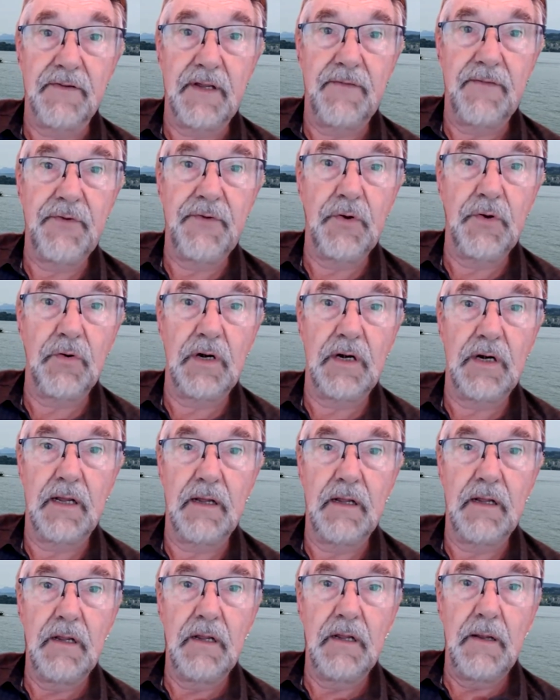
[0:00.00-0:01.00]
If you're in
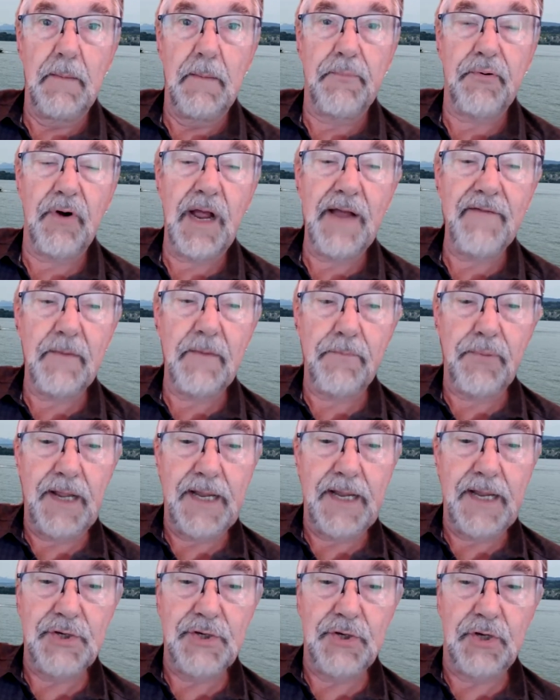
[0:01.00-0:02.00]
a private
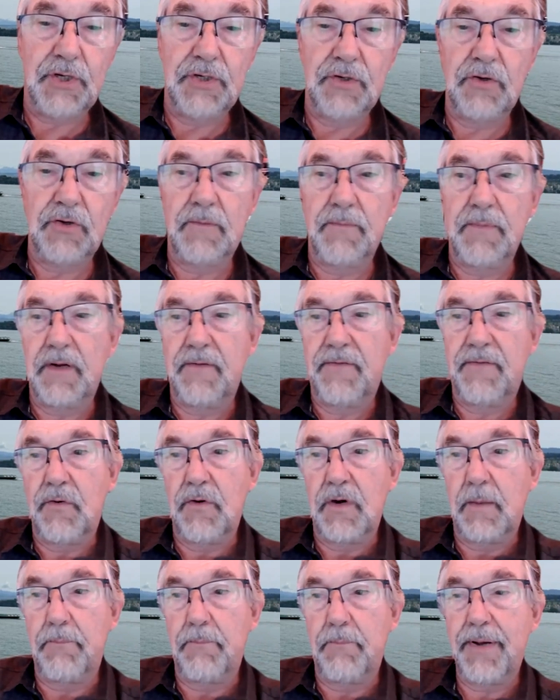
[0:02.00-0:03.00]
place, you could do it, but if you're
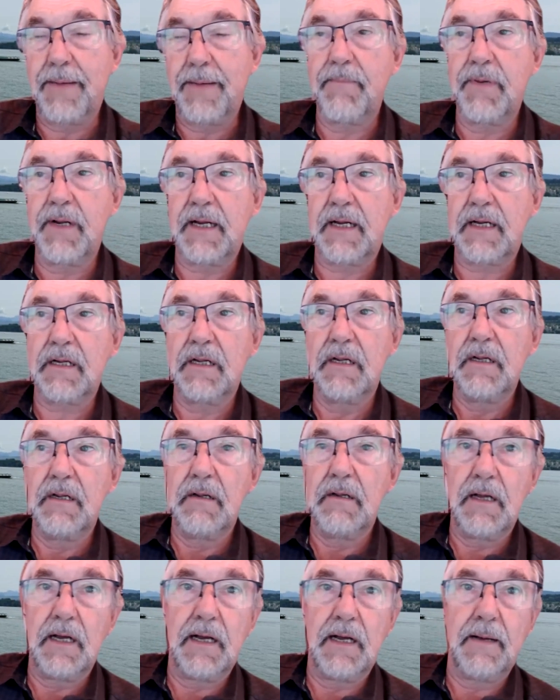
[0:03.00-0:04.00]
in a public
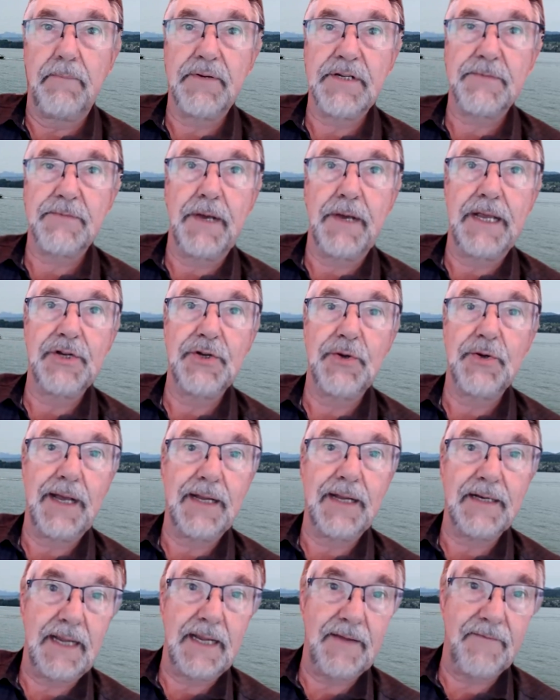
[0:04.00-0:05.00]
space, you
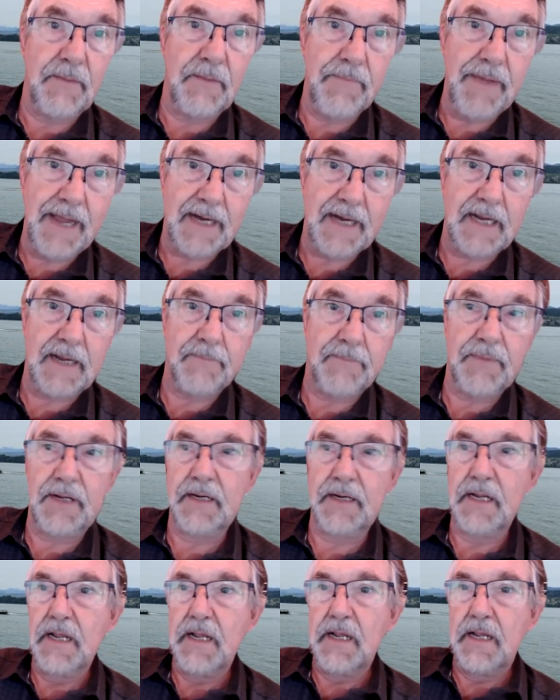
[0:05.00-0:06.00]
had to have the backup, and
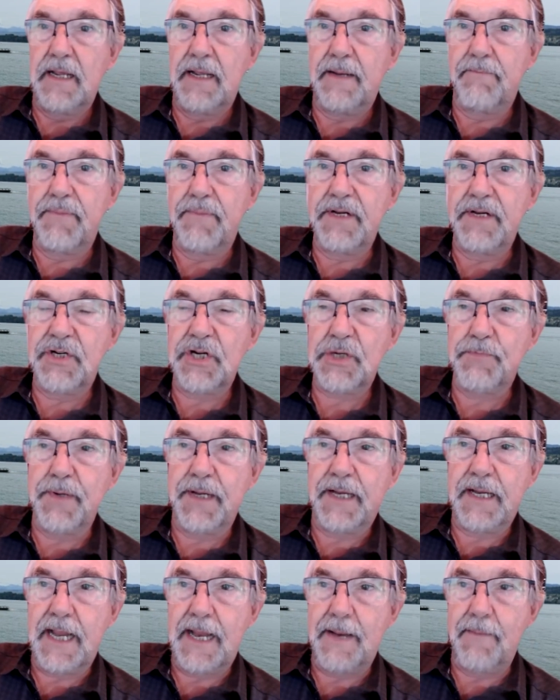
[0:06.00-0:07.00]
it just
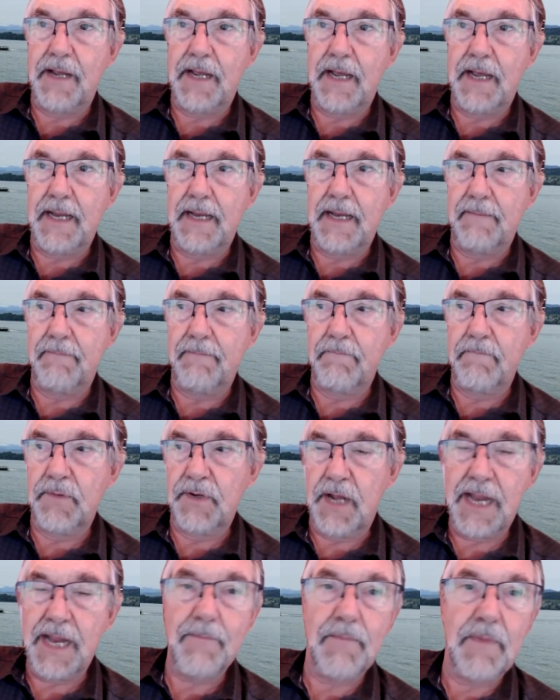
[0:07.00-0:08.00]
became a
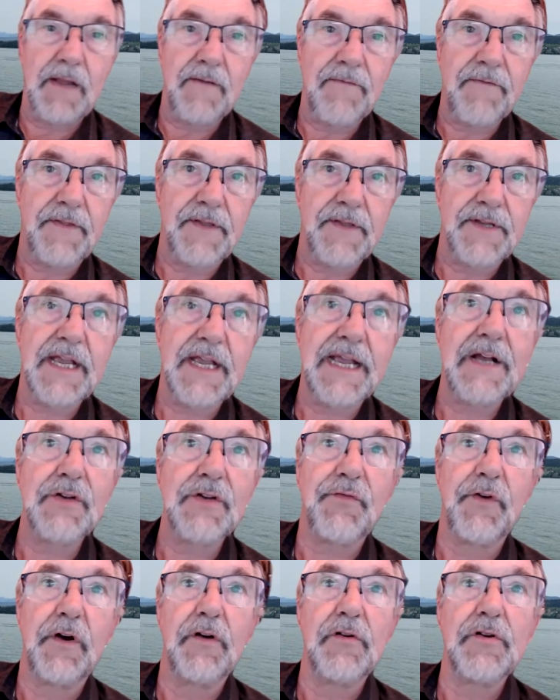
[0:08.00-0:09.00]
nightmare for the sales
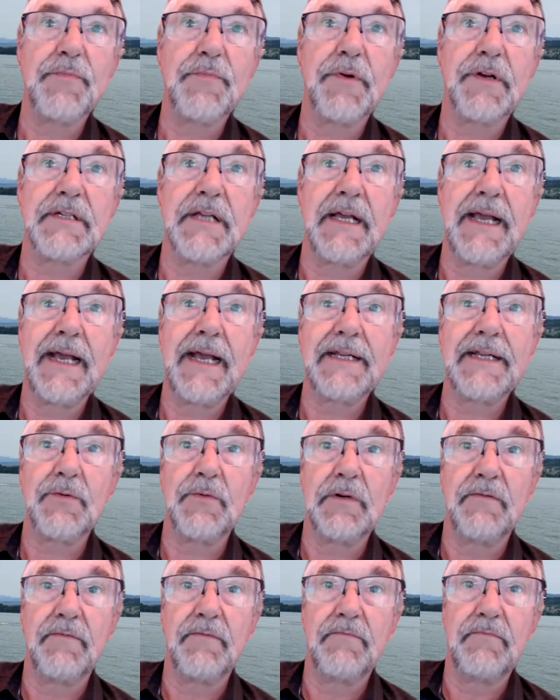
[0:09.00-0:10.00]
folks because they had
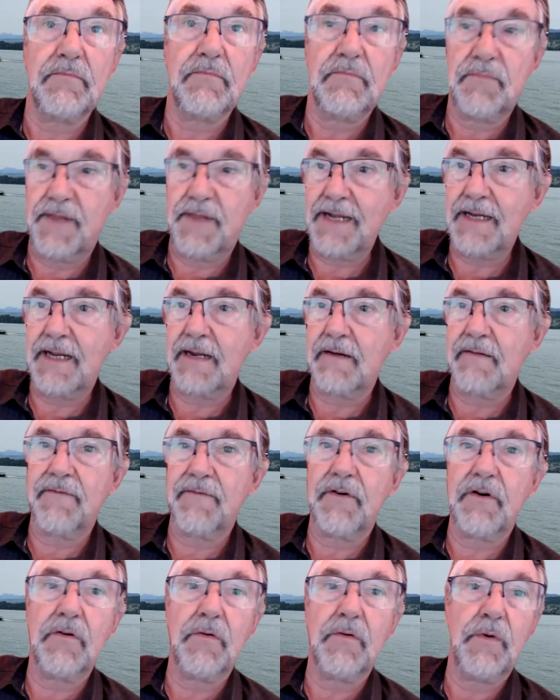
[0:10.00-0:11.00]
to then get
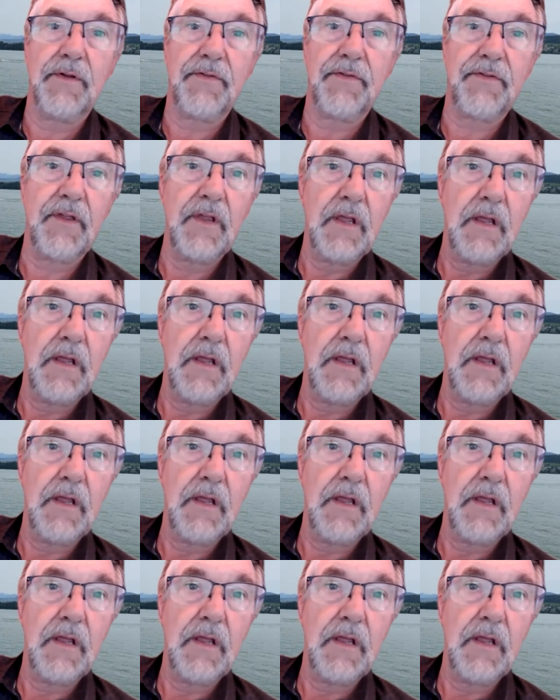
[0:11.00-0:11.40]
involved with